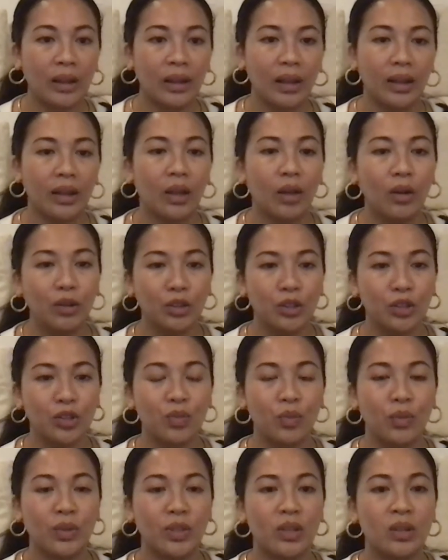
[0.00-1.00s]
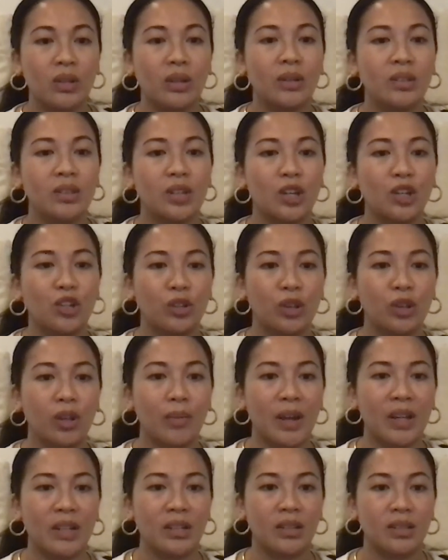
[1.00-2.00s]
Like, the altars wasn't intentionally
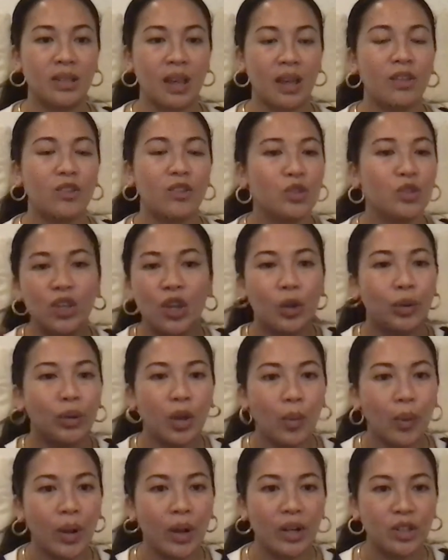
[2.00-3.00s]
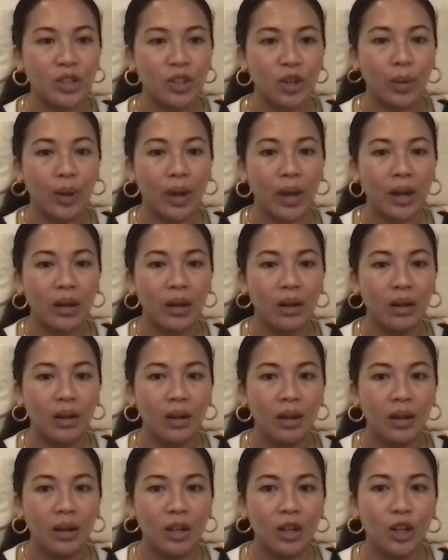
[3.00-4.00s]
meant to say this is the only way to do it.
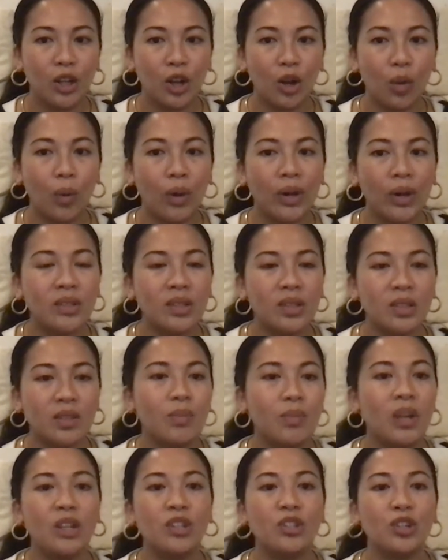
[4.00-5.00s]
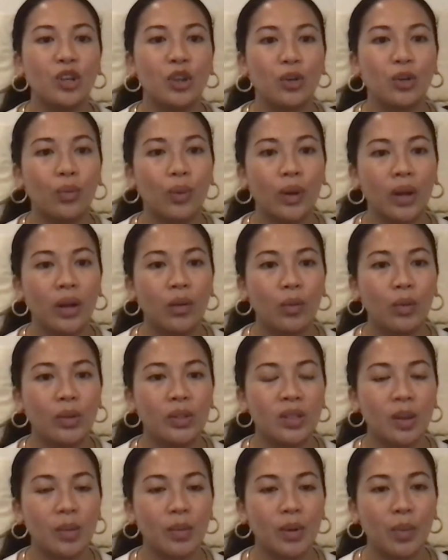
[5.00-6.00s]
You know, what does this mean to you when
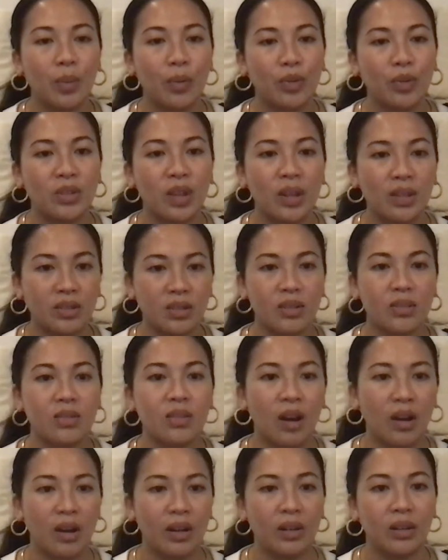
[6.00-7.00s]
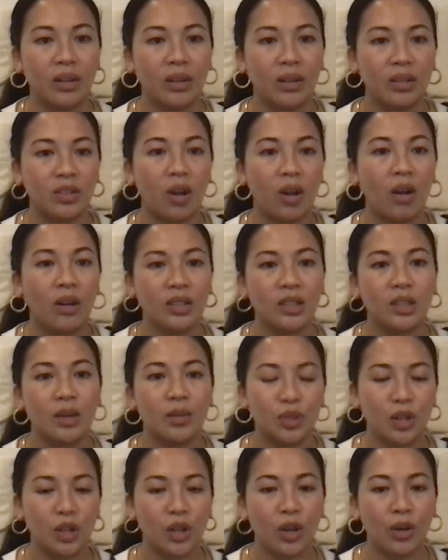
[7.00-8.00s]
somebody presents this thought and this
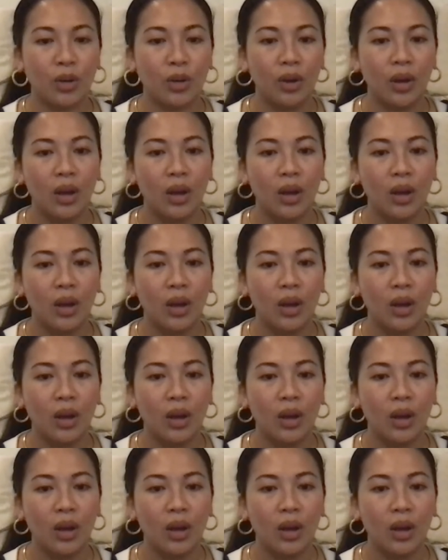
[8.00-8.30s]
concept to you?